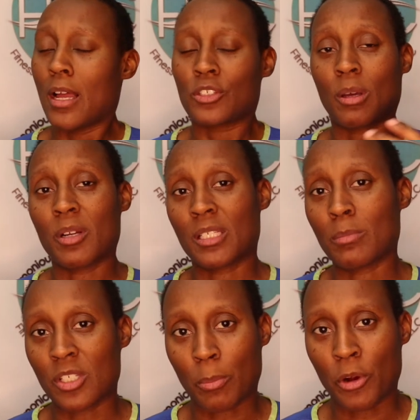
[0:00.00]
Some of the
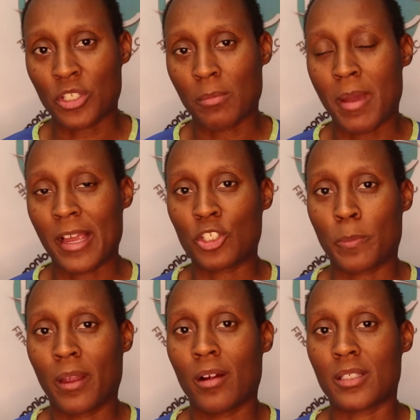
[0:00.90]
symptoms a person may
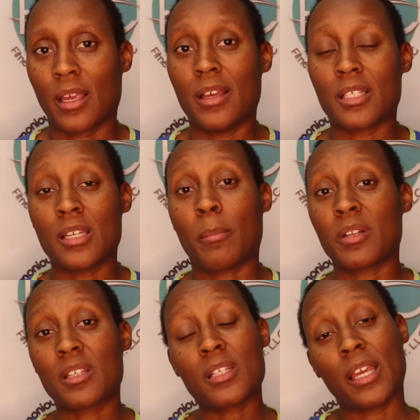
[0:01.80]
experience is
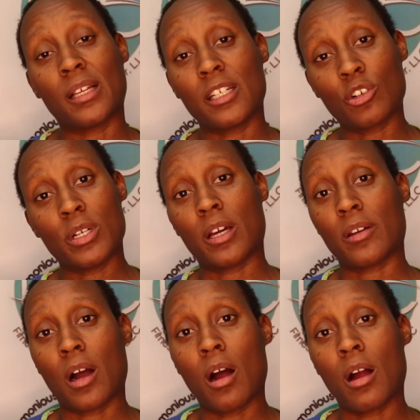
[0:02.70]
numbness and tingling going down
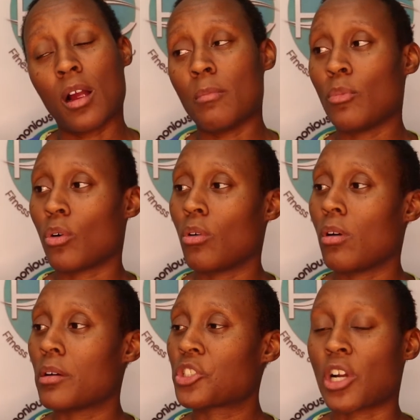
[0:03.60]
the arm,
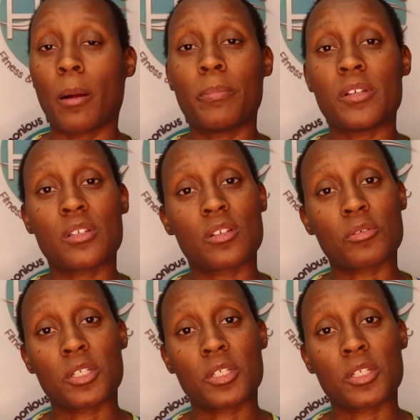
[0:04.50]
or sharpness or